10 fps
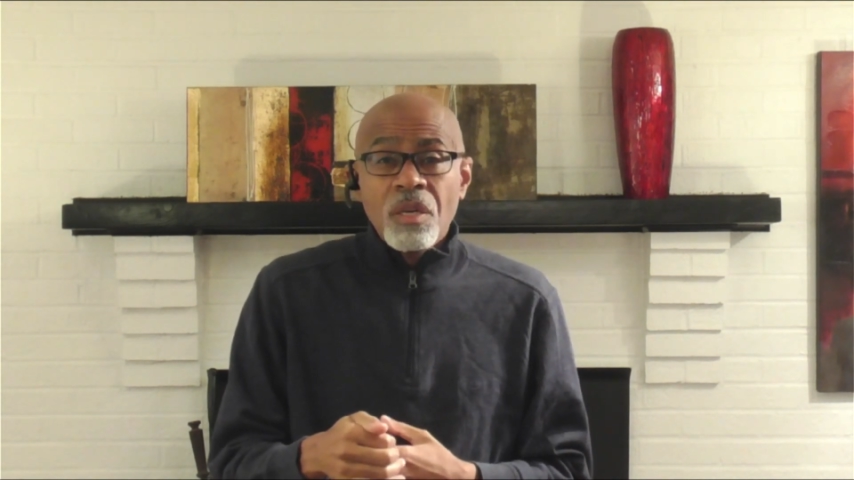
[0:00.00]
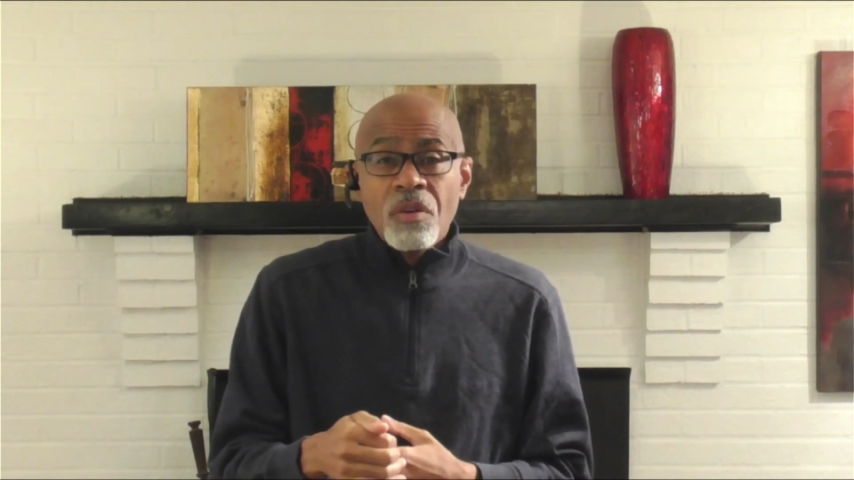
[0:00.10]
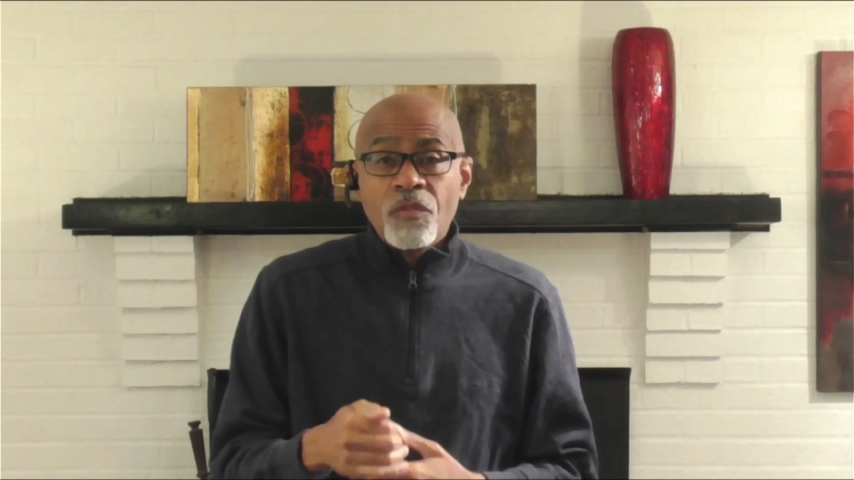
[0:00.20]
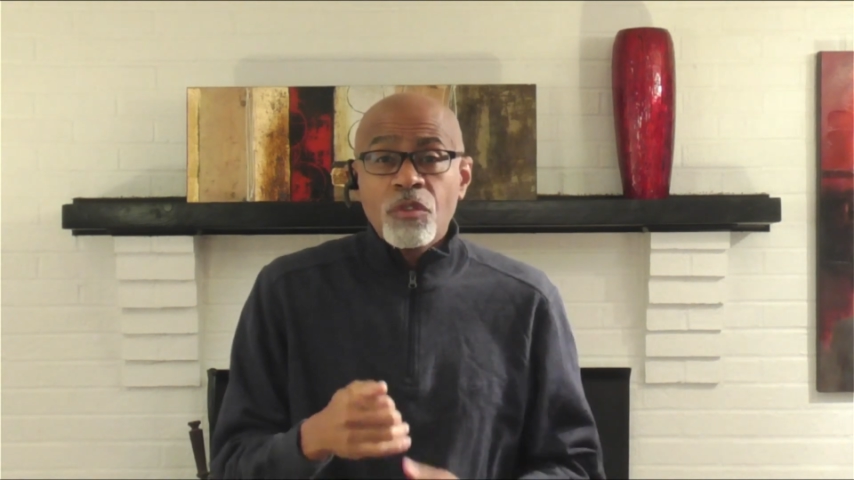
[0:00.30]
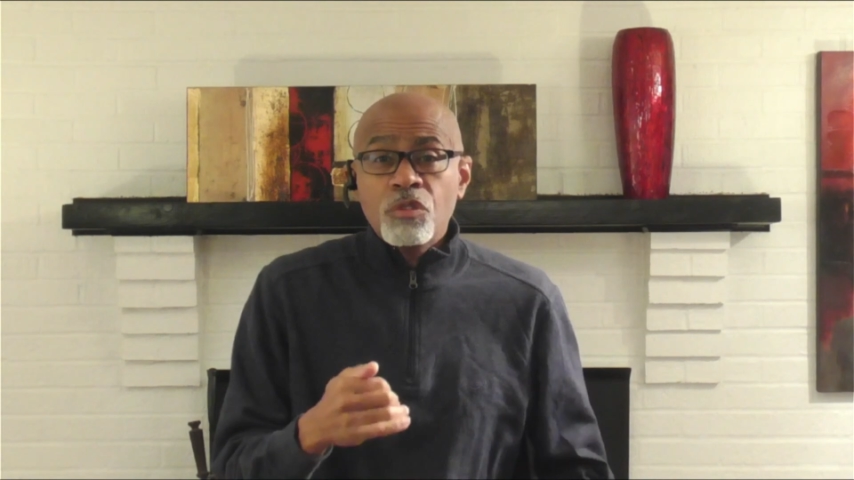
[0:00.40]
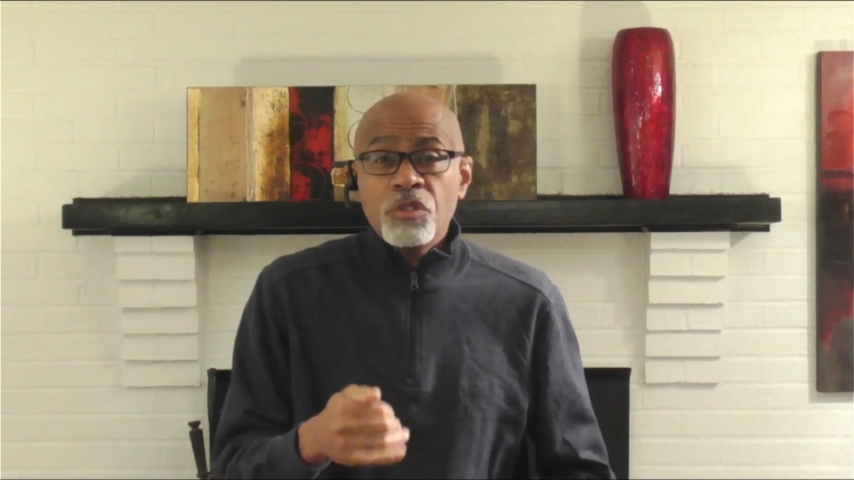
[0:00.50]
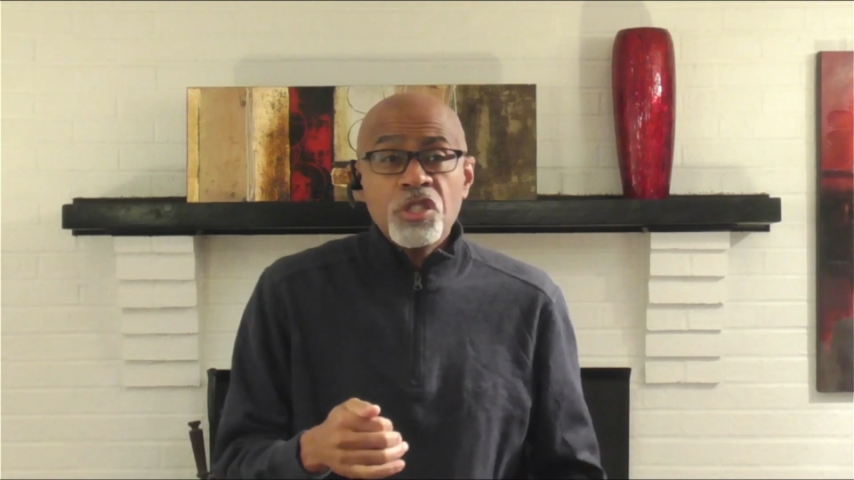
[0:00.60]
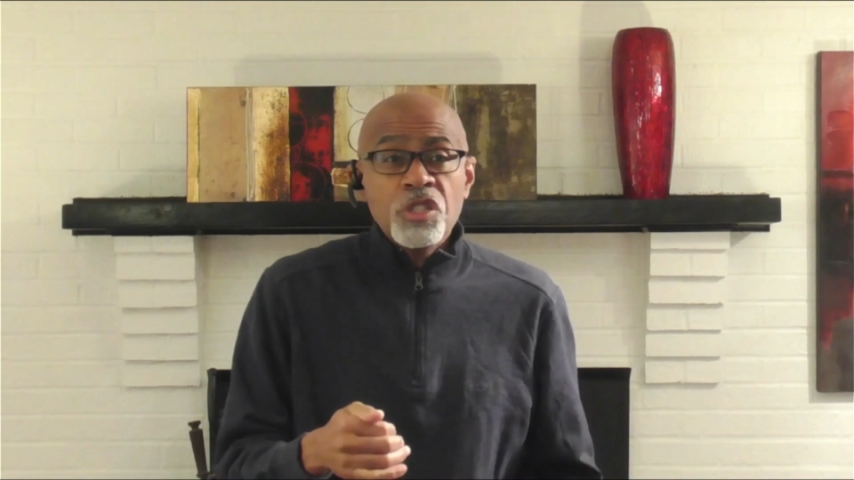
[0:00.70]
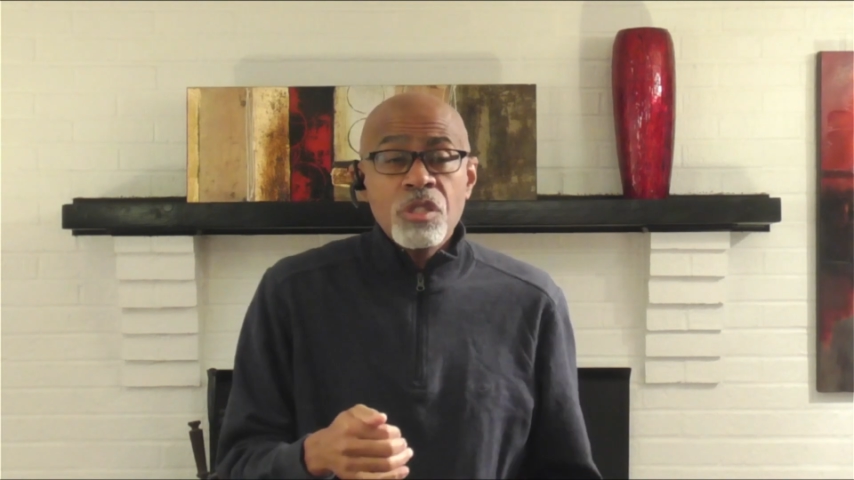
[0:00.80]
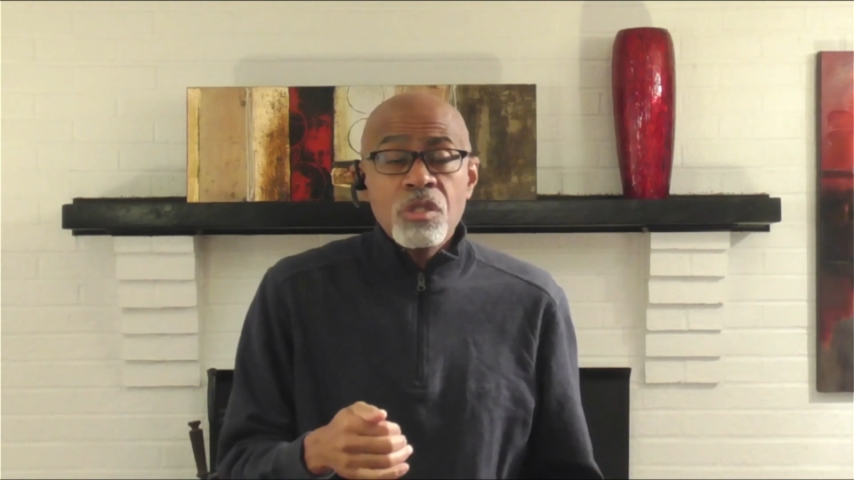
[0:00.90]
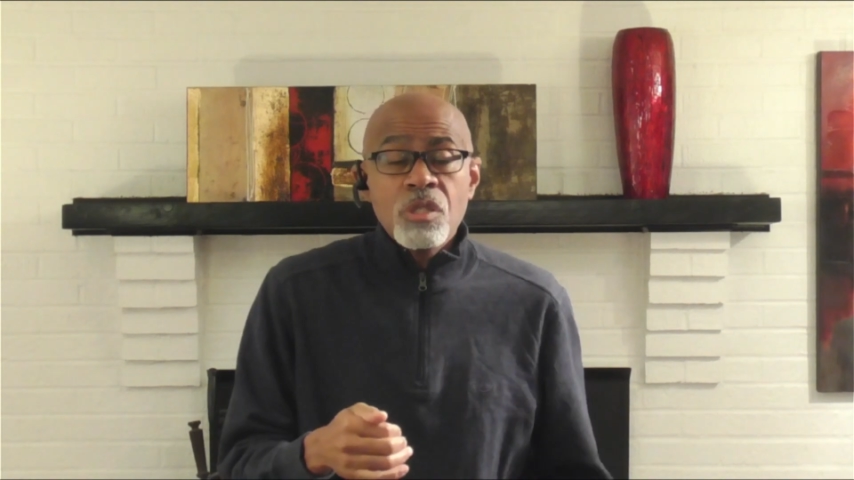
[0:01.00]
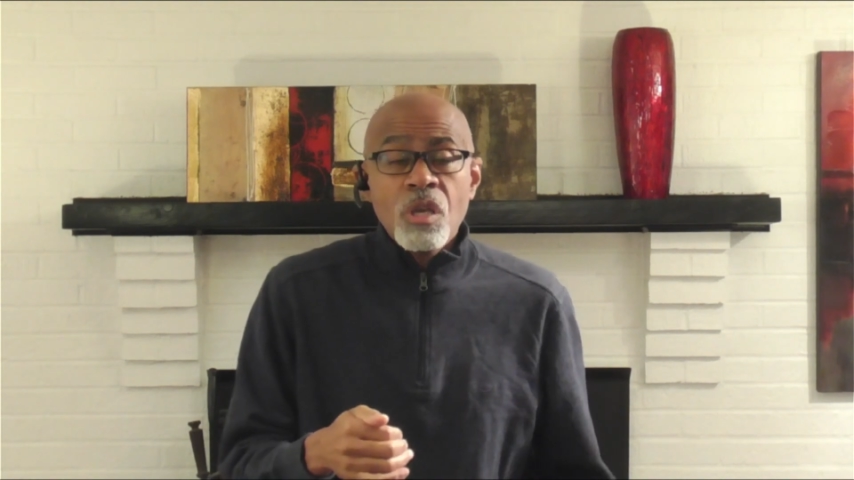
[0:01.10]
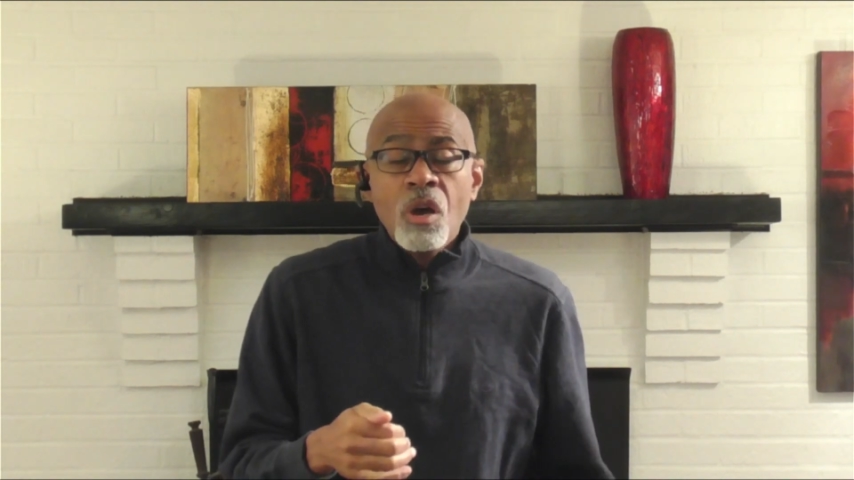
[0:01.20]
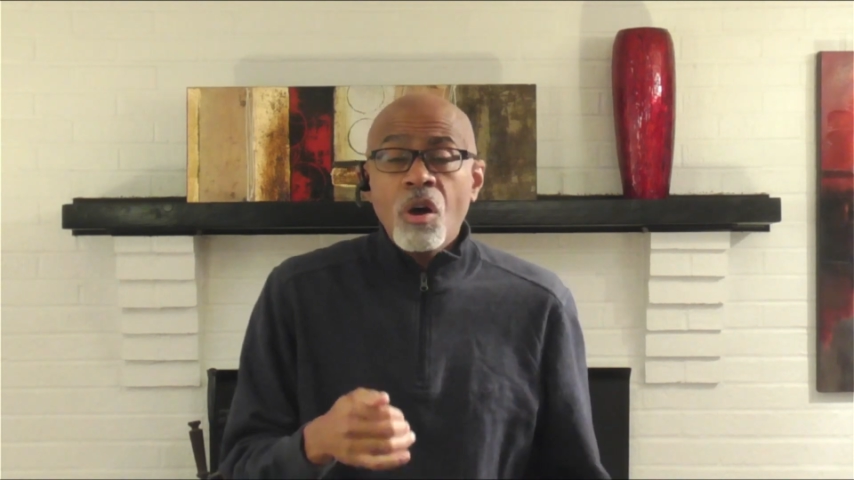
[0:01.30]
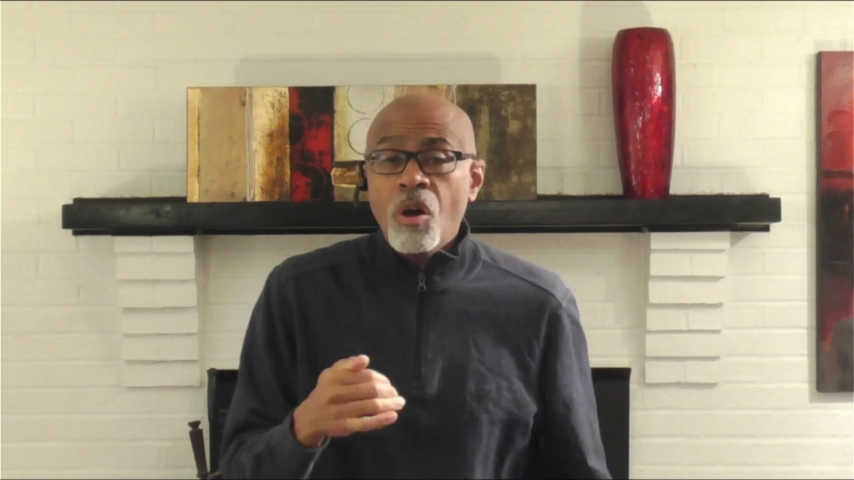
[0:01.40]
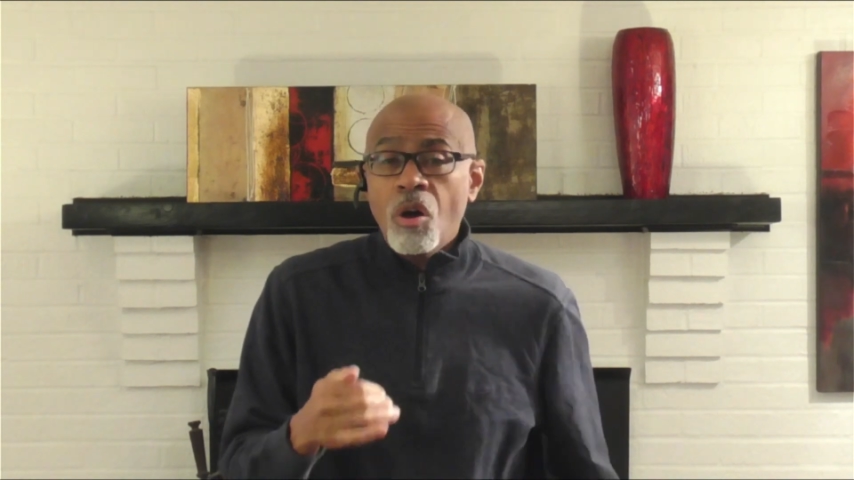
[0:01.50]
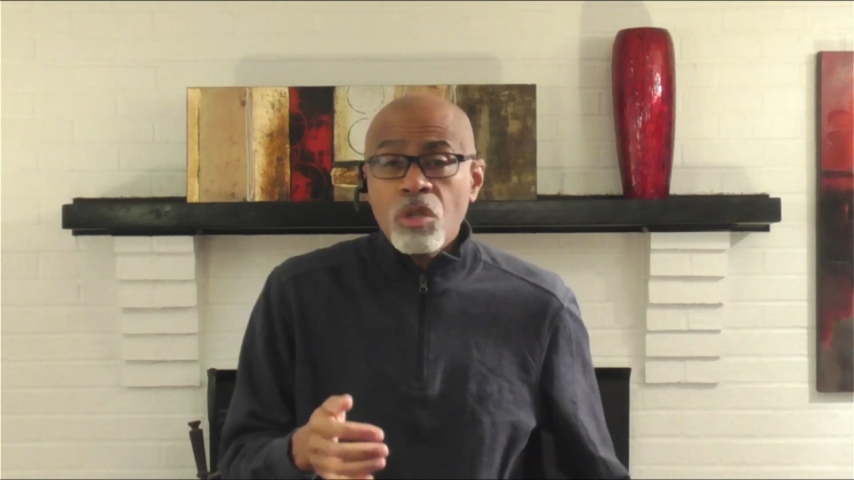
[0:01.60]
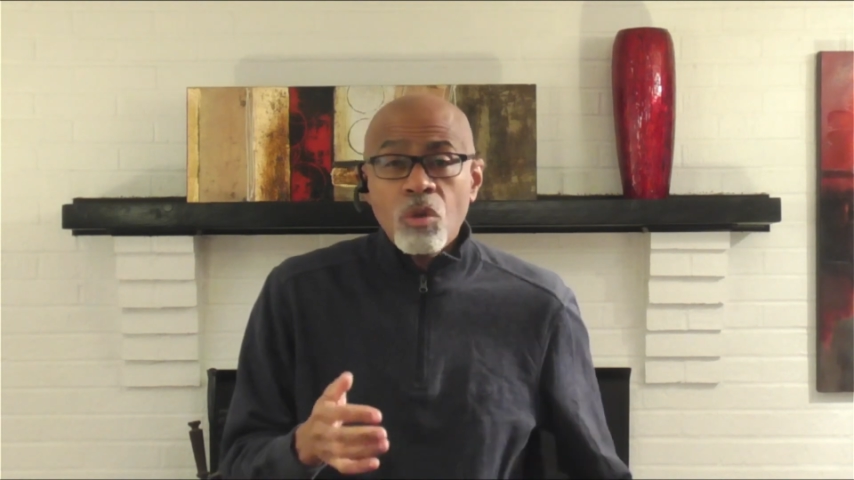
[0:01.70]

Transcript: for Christians all